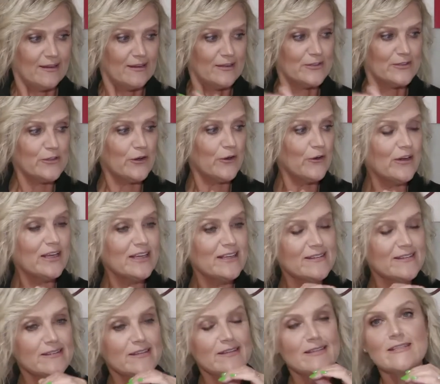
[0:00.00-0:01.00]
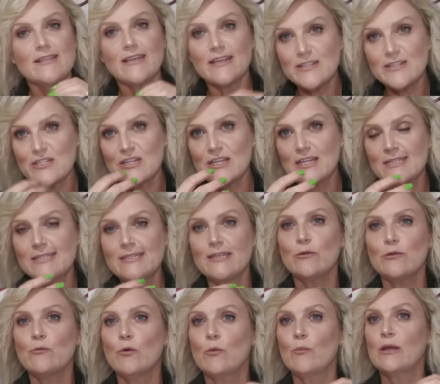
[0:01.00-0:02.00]
So I guess there's things to
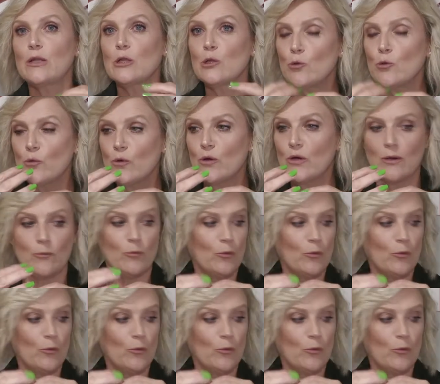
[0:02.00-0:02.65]
consider when we look and